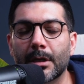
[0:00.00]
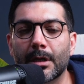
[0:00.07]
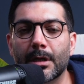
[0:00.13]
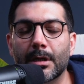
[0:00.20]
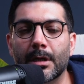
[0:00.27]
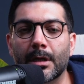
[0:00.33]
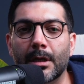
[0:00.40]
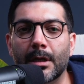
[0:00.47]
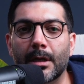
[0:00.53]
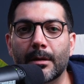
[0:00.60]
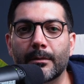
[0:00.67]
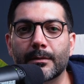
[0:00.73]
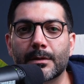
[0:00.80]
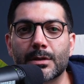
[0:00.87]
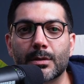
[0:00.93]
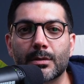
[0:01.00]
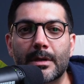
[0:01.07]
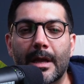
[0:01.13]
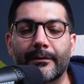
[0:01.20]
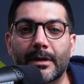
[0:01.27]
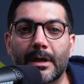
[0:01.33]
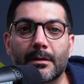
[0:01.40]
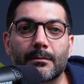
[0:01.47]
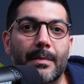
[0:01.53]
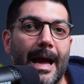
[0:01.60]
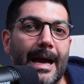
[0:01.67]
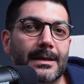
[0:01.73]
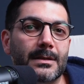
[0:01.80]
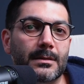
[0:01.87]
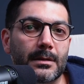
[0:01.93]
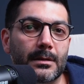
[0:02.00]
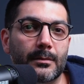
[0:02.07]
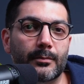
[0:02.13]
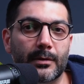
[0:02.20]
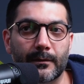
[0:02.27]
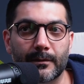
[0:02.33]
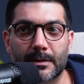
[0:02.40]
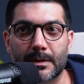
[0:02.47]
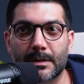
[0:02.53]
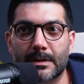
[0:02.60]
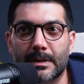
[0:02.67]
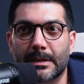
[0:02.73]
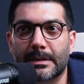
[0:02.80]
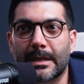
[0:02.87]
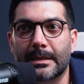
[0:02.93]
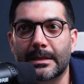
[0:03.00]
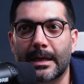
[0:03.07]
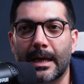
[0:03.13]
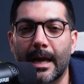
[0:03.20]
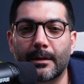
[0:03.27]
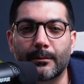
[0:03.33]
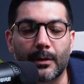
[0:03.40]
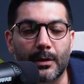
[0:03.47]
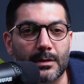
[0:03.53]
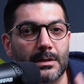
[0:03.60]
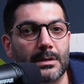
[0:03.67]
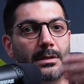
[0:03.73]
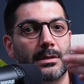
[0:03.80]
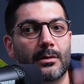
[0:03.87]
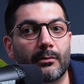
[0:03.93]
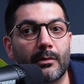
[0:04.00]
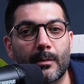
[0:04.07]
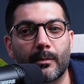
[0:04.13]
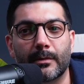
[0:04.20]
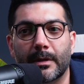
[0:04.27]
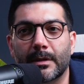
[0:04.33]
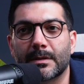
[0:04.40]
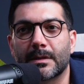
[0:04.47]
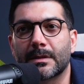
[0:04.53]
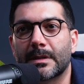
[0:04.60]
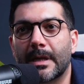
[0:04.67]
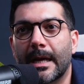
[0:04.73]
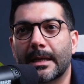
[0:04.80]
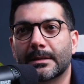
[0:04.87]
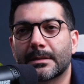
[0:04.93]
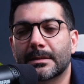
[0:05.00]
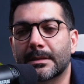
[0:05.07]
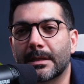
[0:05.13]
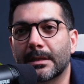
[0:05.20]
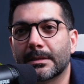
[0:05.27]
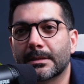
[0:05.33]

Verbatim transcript: uh, to navigate back to the previous state that they had because it replaces that state.